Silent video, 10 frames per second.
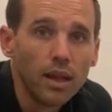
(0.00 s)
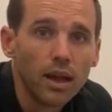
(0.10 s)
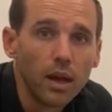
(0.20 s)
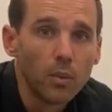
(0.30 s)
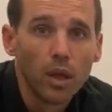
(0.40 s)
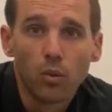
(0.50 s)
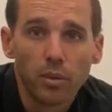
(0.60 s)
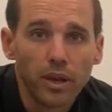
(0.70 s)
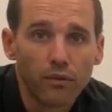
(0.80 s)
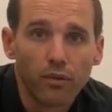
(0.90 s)
And we'll
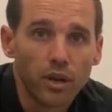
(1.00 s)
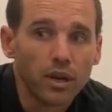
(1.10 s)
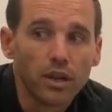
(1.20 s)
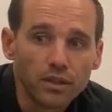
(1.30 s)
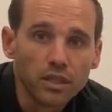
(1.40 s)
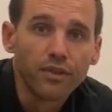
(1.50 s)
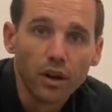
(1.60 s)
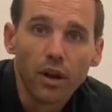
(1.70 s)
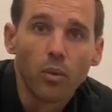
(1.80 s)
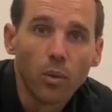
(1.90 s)
be here for you to
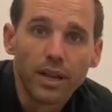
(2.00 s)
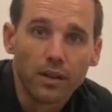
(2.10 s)
figure out what we got to